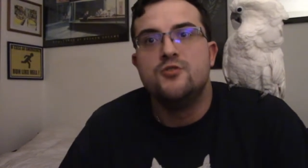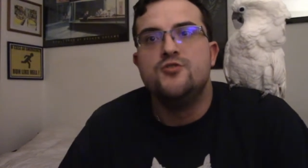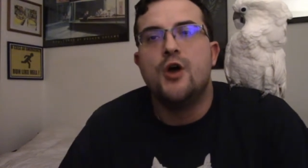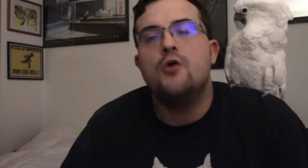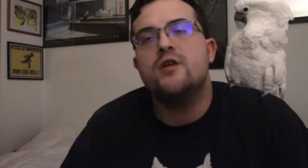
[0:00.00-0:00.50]

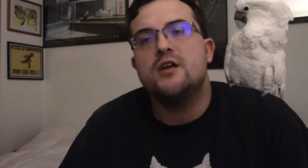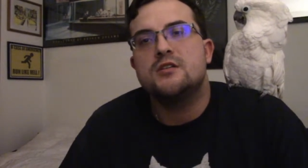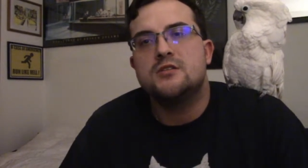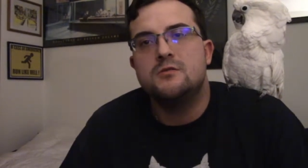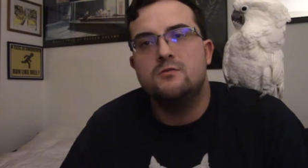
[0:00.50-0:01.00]

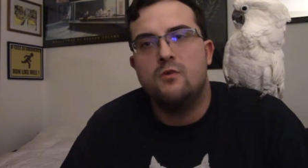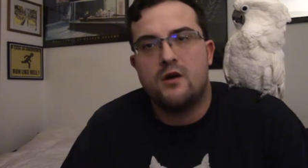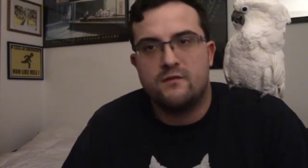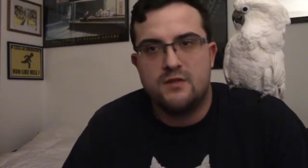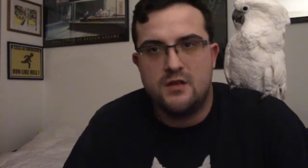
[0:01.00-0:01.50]
donate to
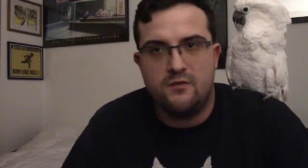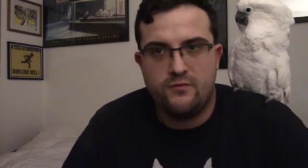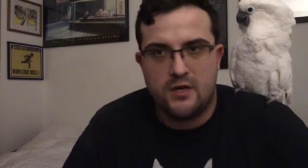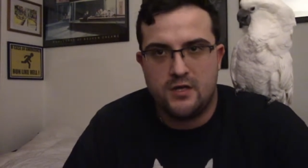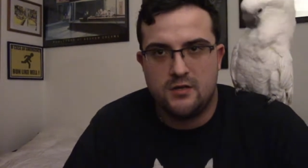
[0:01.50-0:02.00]
one of the
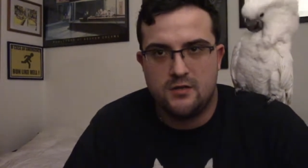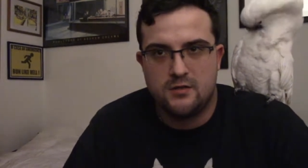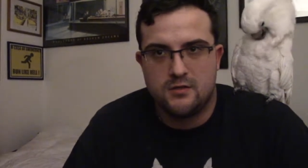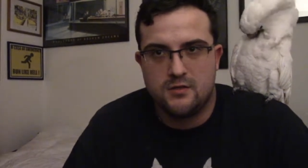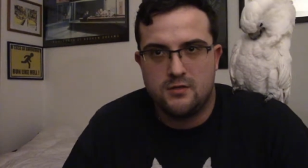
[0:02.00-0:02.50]

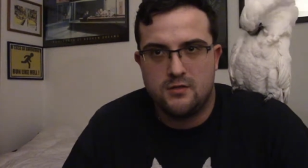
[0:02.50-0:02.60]
fucking